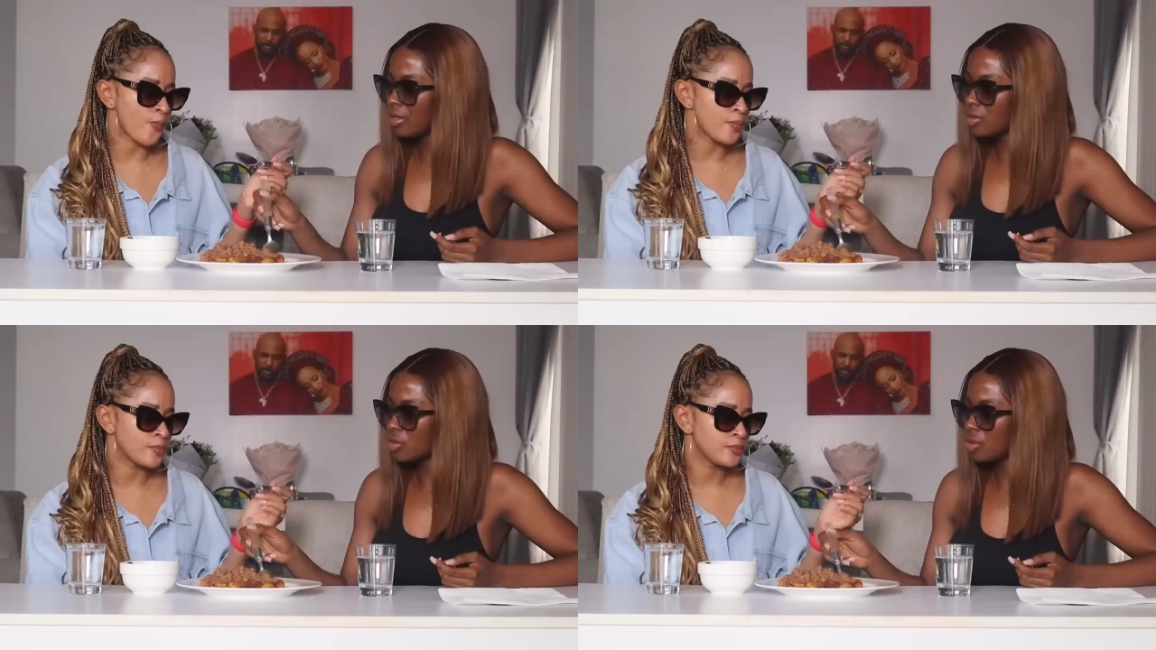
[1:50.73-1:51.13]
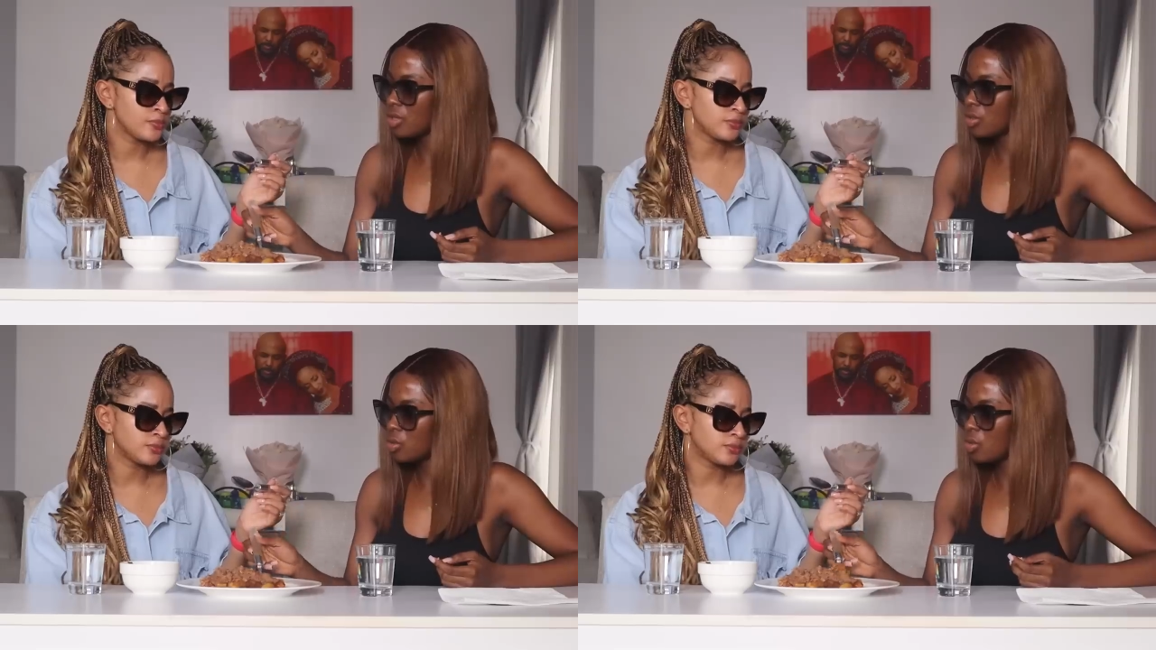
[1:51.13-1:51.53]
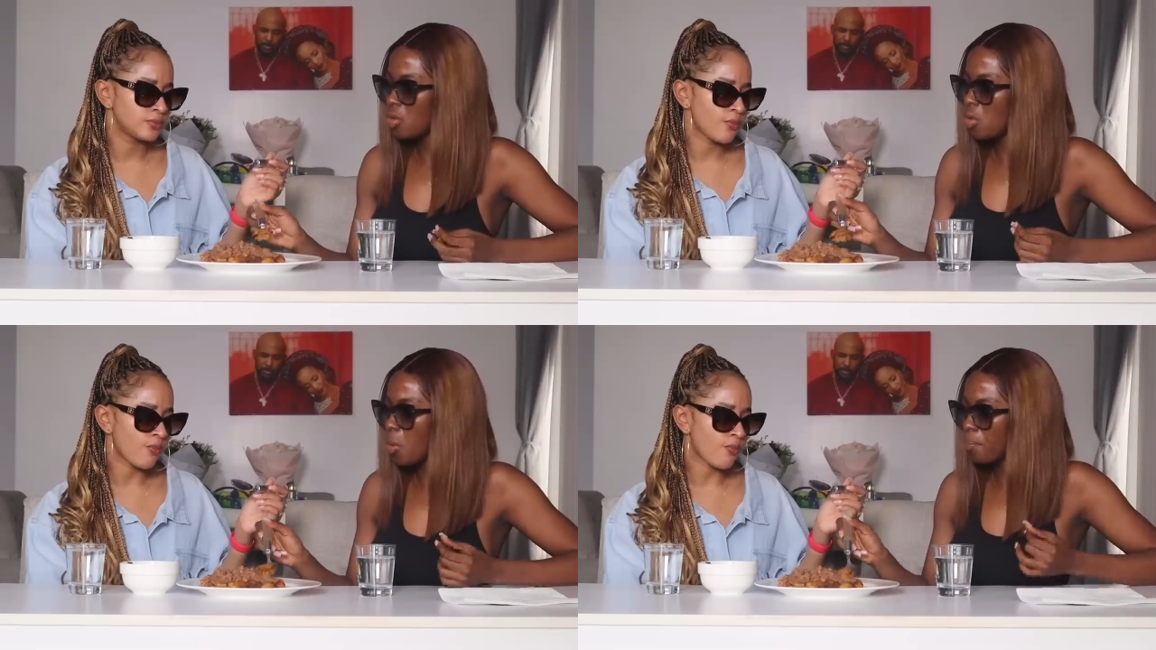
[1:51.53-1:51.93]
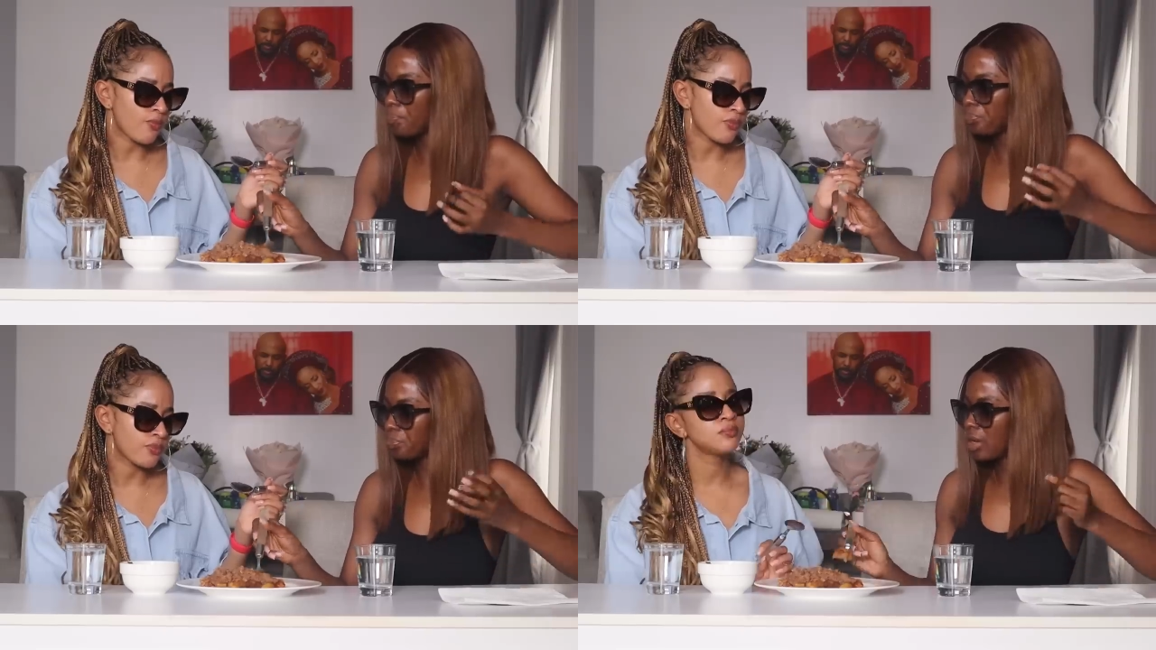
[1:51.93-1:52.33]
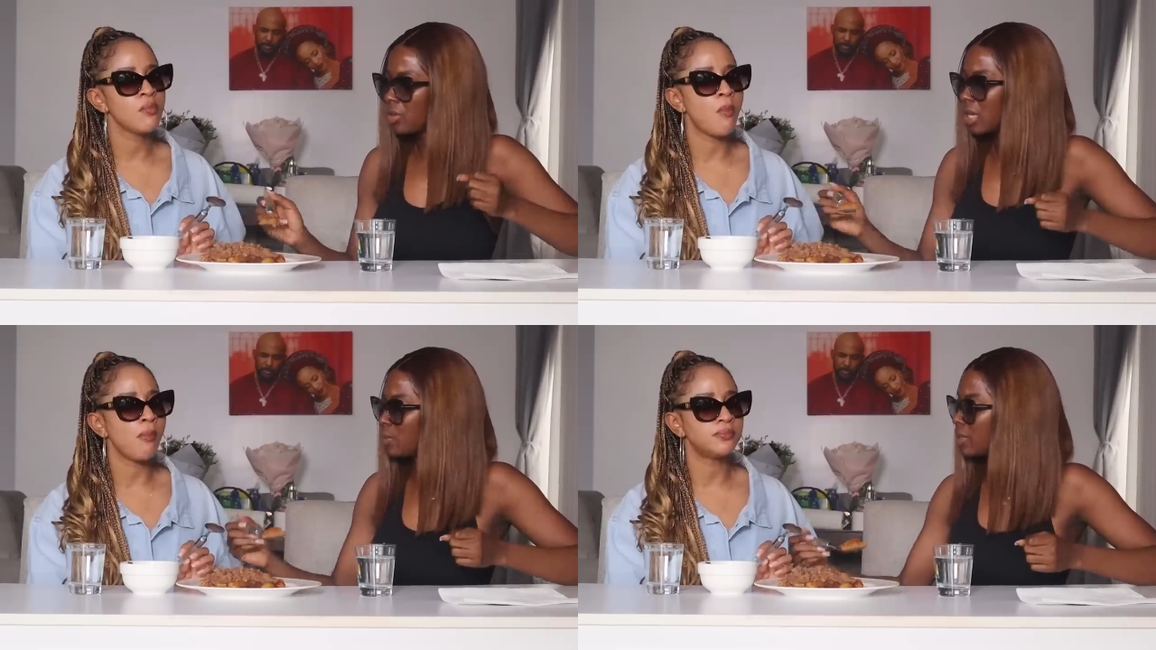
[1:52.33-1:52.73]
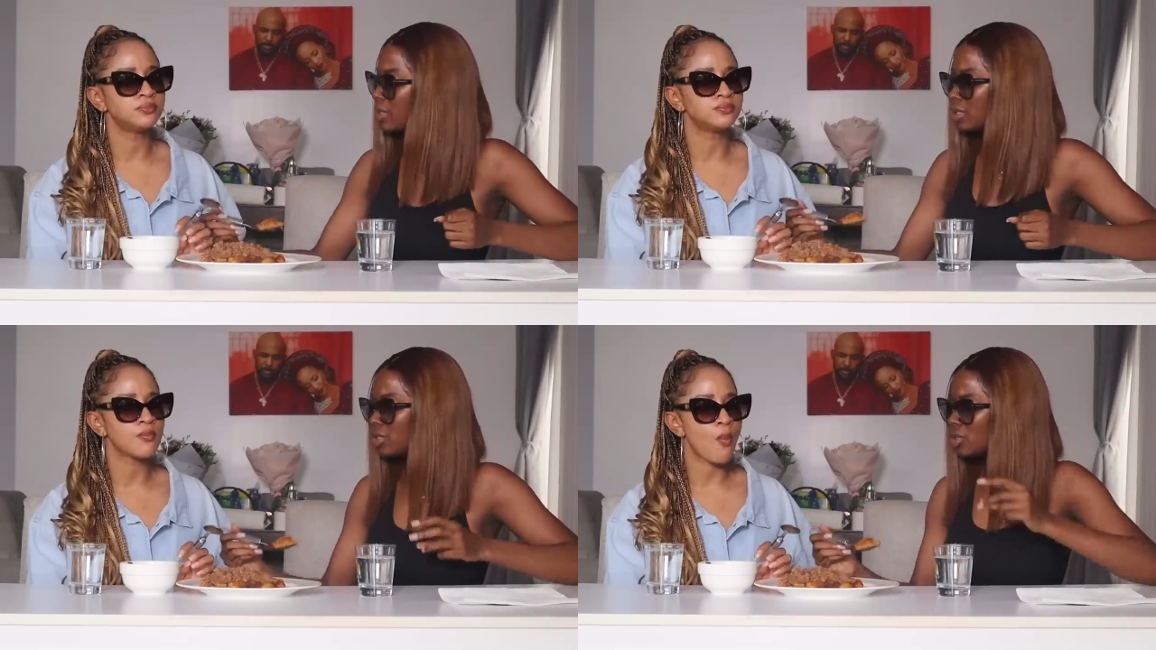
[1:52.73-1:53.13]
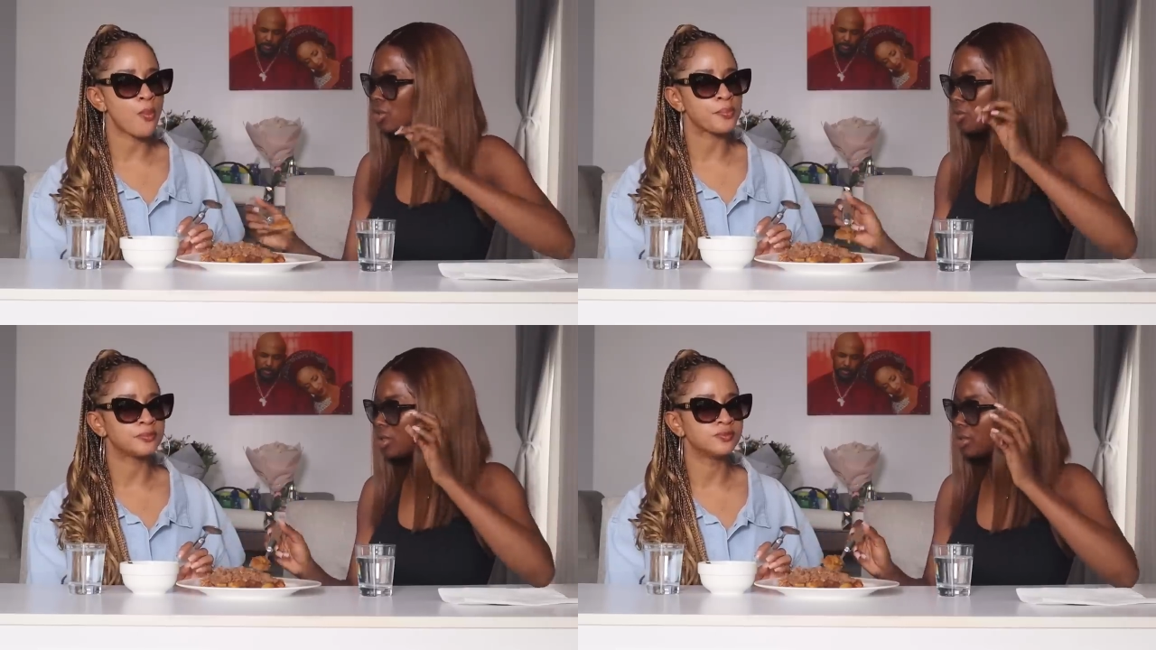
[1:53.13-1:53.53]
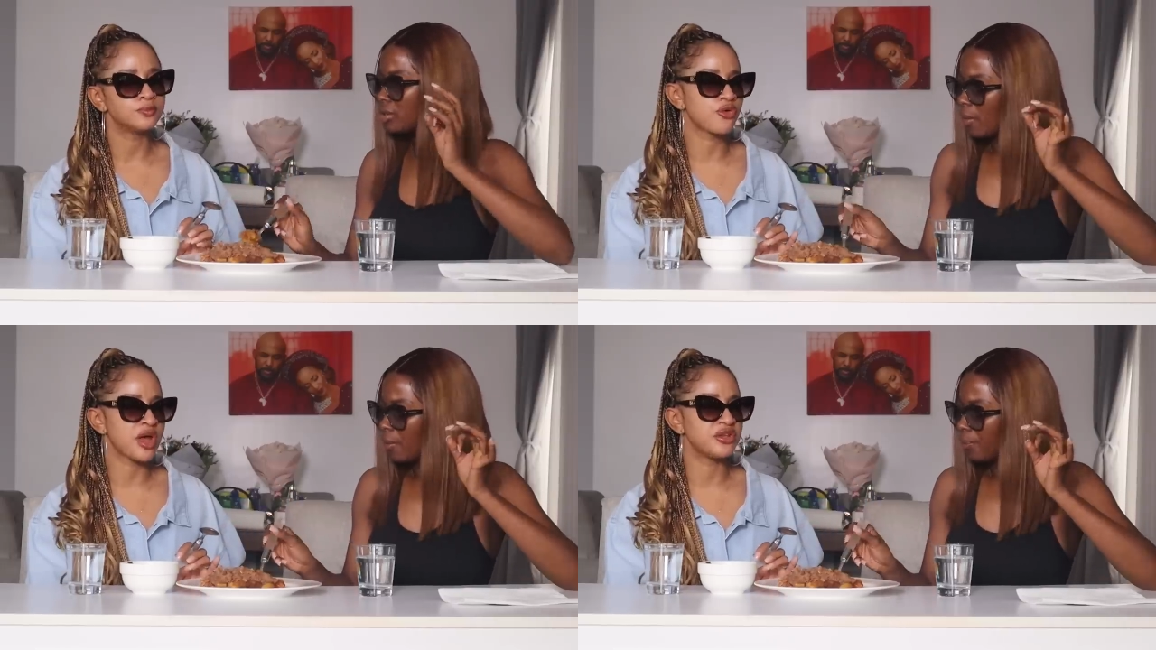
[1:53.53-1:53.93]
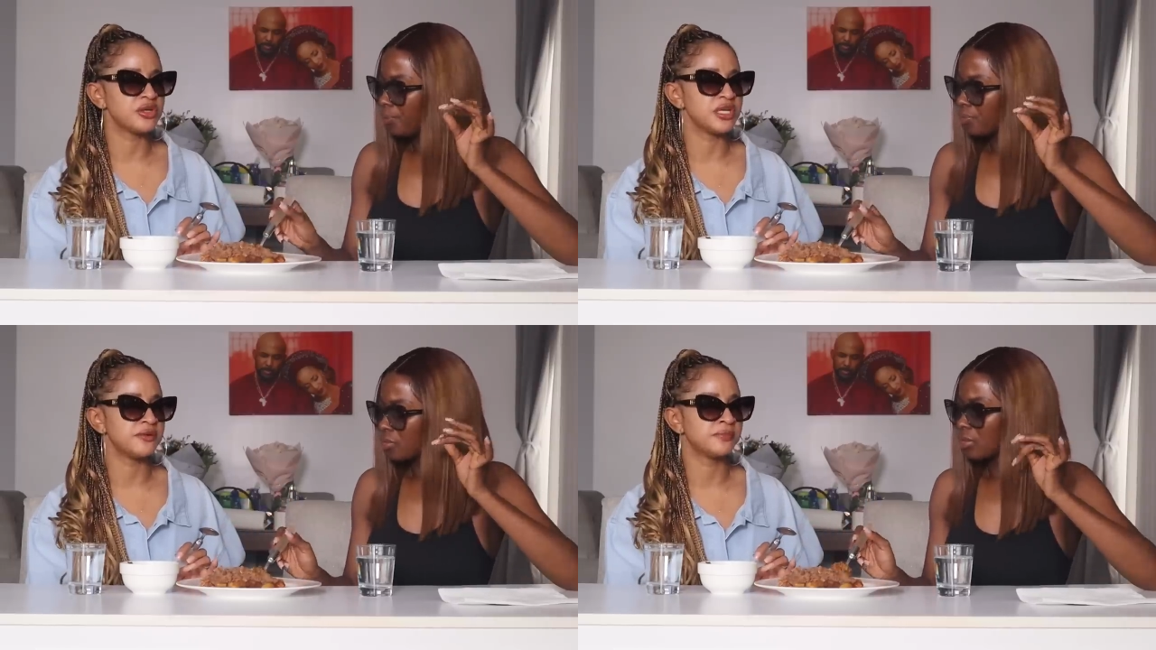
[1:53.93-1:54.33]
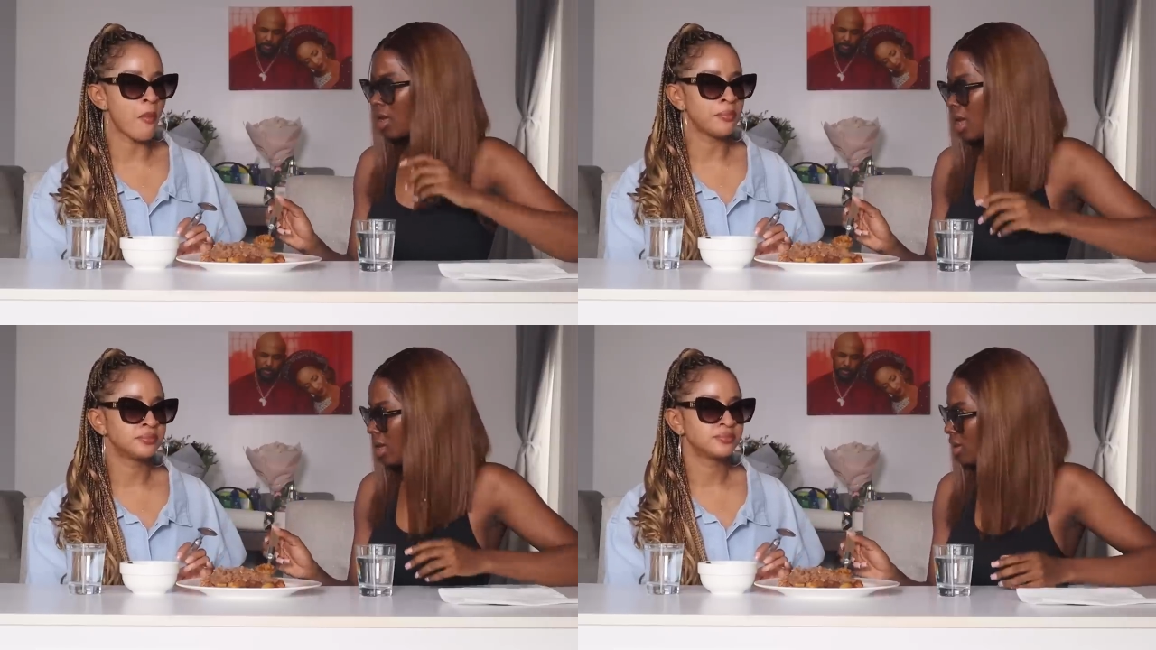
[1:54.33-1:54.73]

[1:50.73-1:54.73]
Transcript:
Speaker 1: It's it's too. Yeah, don't mm speaks mm-hmm. English. It's too what?
Speaker 2: Granulary. Ah.